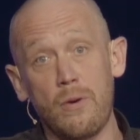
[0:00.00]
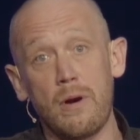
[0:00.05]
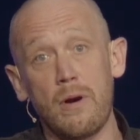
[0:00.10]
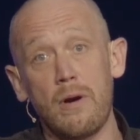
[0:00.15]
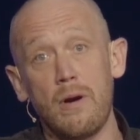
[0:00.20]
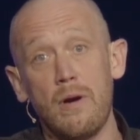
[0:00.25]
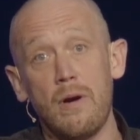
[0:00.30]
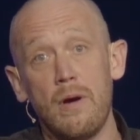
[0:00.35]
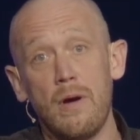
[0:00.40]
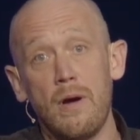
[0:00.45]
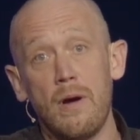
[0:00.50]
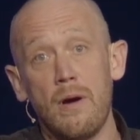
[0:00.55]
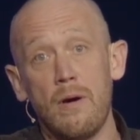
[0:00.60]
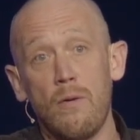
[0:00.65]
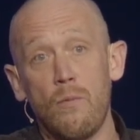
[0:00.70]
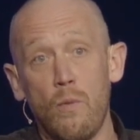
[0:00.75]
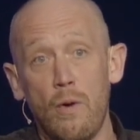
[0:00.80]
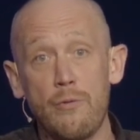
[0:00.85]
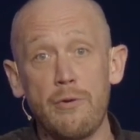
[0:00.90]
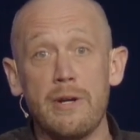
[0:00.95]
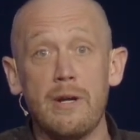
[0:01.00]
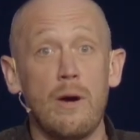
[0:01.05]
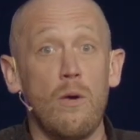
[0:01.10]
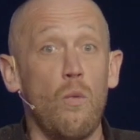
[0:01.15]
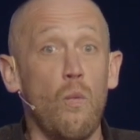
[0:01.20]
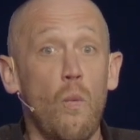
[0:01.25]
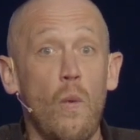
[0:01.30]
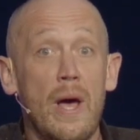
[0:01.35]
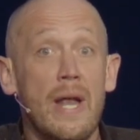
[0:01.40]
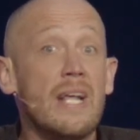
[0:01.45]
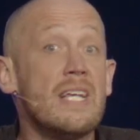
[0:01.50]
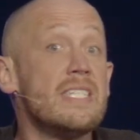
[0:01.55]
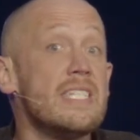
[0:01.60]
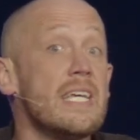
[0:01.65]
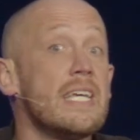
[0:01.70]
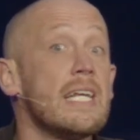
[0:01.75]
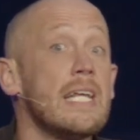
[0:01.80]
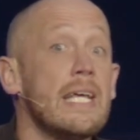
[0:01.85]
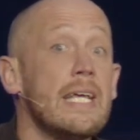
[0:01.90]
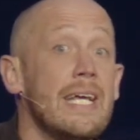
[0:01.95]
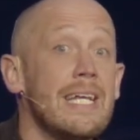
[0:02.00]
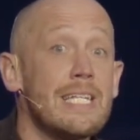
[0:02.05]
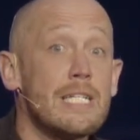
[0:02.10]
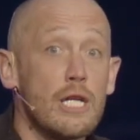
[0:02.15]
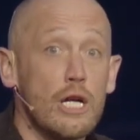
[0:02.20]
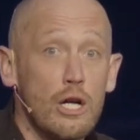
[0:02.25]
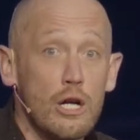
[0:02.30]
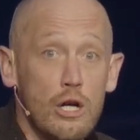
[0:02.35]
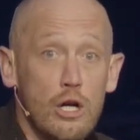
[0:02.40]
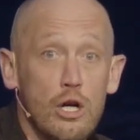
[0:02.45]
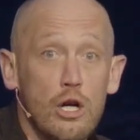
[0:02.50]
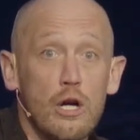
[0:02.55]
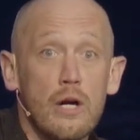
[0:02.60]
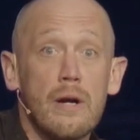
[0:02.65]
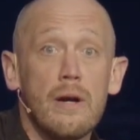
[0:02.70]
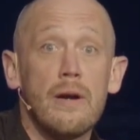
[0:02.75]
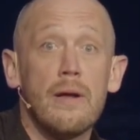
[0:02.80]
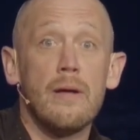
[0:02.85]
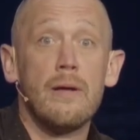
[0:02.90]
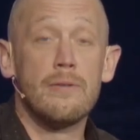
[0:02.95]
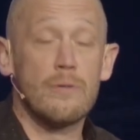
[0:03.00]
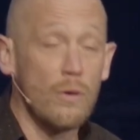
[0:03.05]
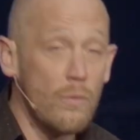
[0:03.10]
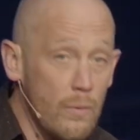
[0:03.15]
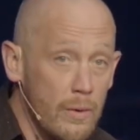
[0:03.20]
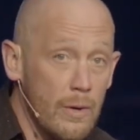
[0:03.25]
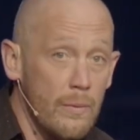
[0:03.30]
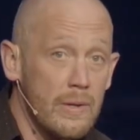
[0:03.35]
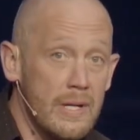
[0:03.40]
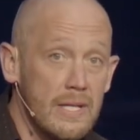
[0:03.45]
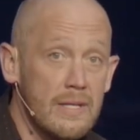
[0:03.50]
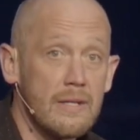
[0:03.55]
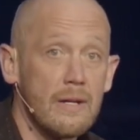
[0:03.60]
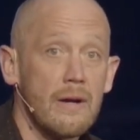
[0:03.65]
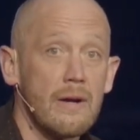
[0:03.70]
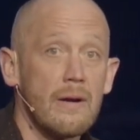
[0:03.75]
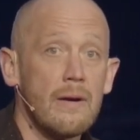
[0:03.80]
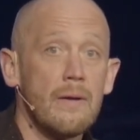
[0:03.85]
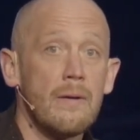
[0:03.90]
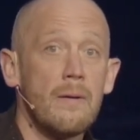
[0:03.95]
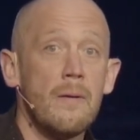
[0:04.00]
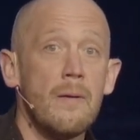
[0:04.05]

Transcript: are wondering, when is he going to get to her? Don't worry, we'll get there.